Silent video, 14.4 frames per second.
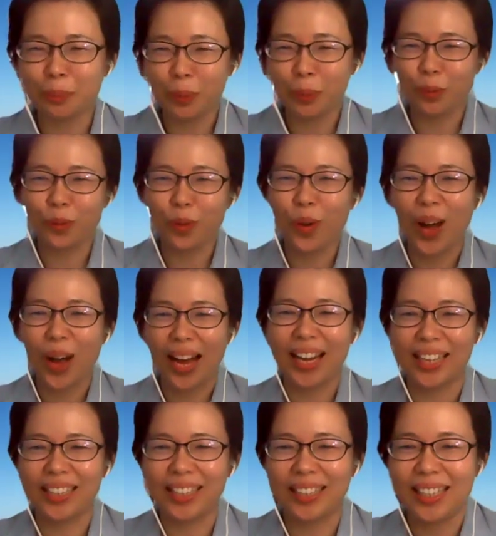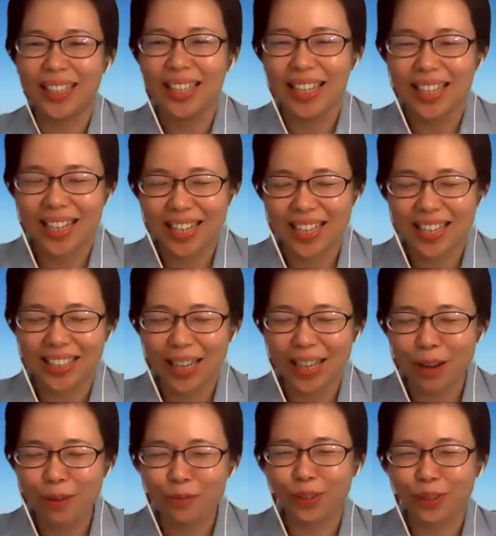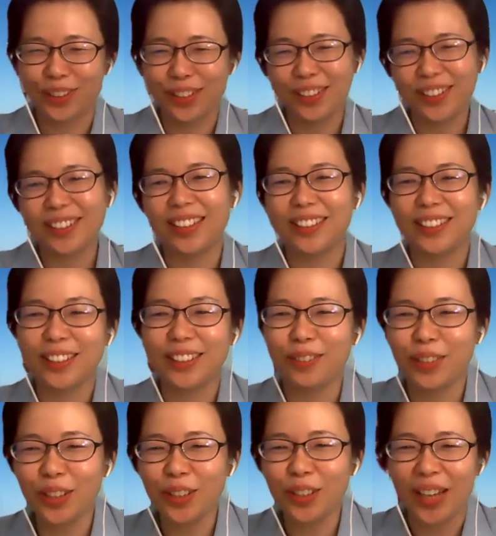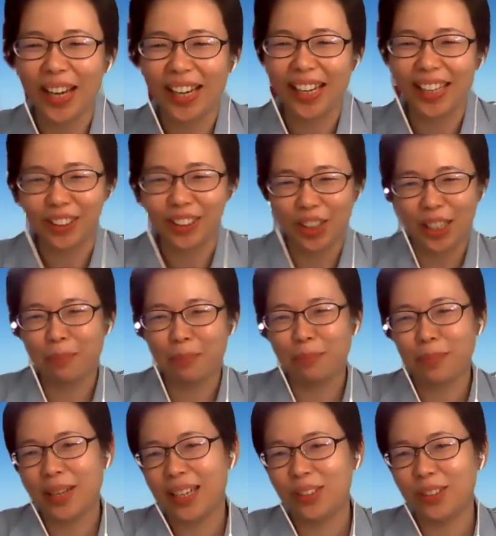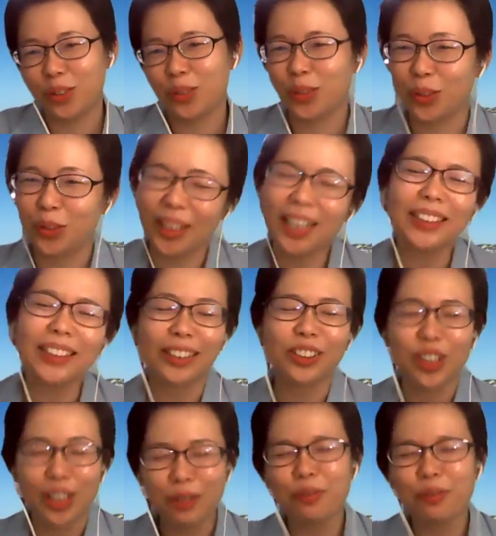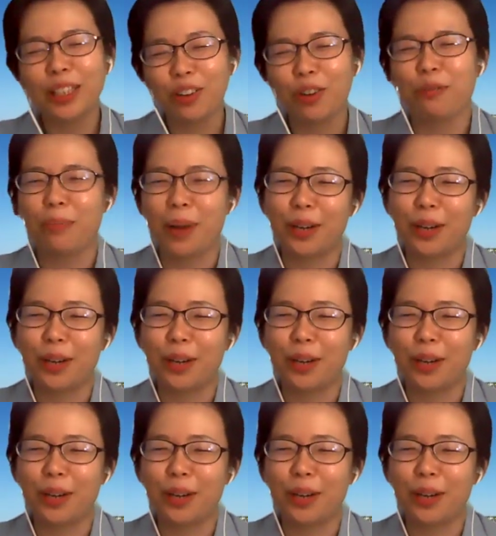before I came for this interview, I actually played Sudoku. That's actually one of my